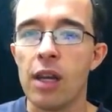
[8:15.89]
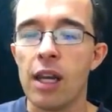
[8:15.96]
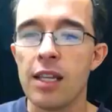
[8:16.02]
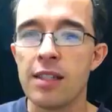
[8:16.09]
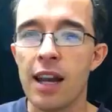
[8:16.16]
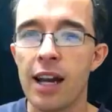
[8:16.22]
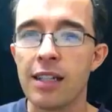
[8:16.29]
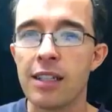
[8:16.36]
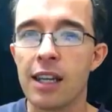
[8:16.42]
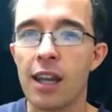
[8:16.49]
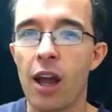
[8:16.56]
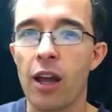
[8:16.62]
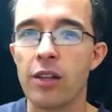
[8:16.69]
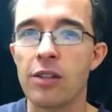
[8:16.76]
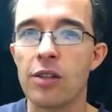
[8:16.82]
Is it actually
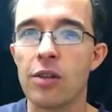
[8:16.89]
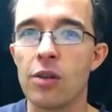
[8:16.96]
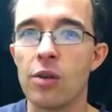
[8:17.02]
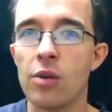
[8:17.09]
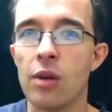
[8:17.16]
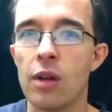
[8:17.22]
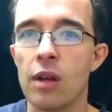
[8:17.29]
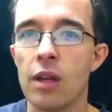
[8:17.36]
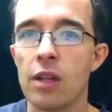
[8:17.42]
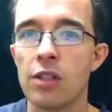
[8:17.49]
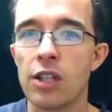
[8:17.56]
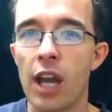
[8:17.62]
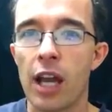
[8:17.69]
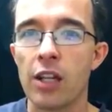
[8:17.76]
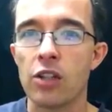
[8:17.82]
going to
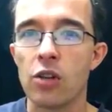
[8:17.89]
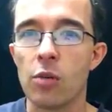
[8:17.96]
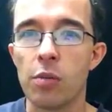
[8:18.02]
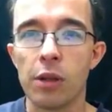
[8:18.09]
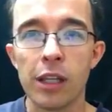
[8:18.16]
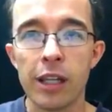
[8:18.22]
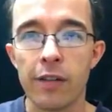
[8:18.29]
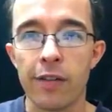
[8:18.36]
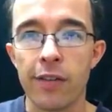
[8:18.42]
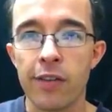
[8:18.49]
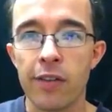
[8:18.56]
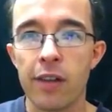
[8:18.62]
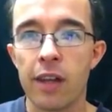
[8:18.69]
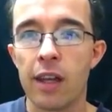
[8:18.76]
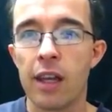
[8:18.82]
change your beliefs?